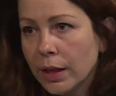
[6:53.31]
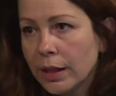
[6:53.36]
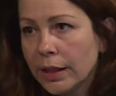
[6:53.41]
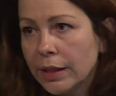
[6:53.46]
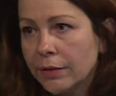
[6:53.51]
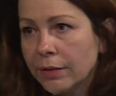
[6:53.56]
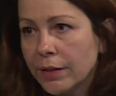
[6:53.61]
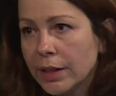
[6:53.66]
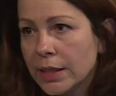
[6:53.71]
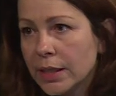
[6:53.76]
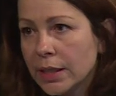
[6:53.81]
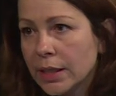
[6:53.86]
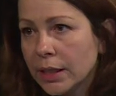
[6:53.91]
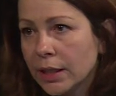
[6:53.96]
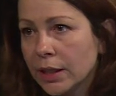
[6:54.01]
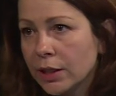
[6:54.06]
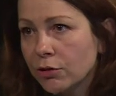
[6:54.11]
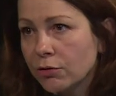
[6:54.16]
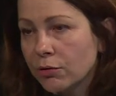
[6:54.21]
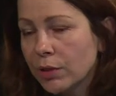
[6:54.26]
investing
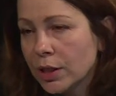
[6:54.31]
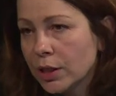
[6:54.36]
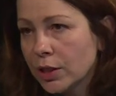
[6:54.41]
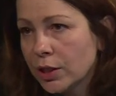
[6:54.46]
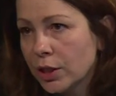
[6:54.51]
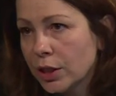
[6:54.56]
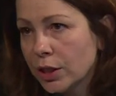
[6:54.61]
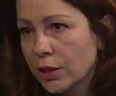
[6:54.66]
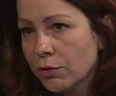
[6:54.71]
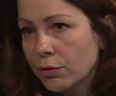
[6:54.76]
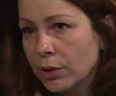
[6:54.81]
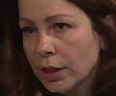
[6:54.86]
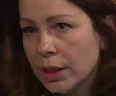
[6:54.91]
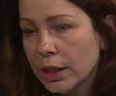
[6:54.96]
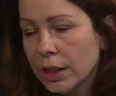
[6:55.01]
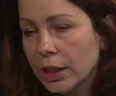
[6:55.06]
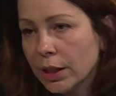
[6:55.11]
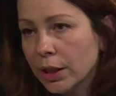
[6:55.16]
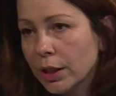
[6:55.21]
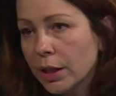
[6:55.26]
in
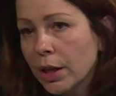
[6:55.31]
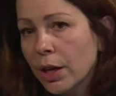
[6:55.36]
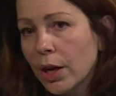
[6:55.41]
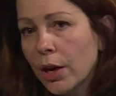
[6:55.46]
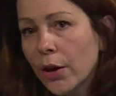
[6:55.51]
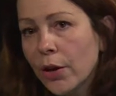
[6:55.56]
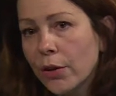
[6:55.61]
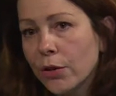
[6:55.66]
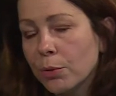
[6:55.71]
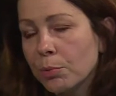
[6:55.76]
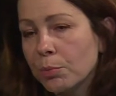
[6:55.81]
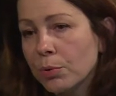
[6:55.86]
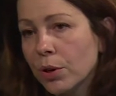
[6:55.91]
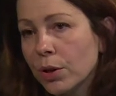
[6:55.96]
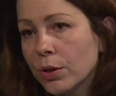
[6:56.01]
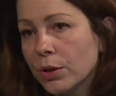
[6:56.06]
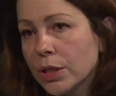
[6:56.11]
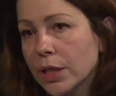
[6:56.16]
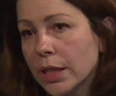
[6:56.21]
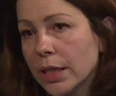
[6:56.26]
registering the
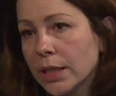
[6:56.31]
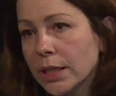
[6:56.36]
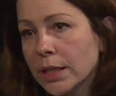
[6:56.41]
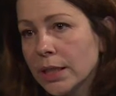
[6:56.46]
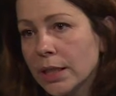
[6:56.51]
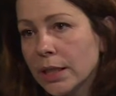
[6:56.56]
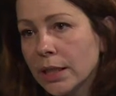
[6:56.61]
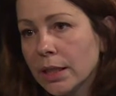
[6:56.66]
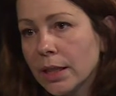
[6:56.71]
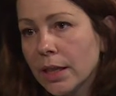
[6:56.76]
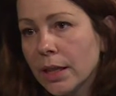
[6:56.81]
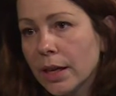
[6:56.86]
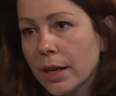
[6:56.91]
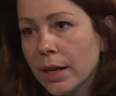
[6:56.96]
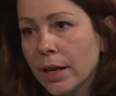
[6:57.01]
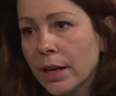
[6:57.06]
project in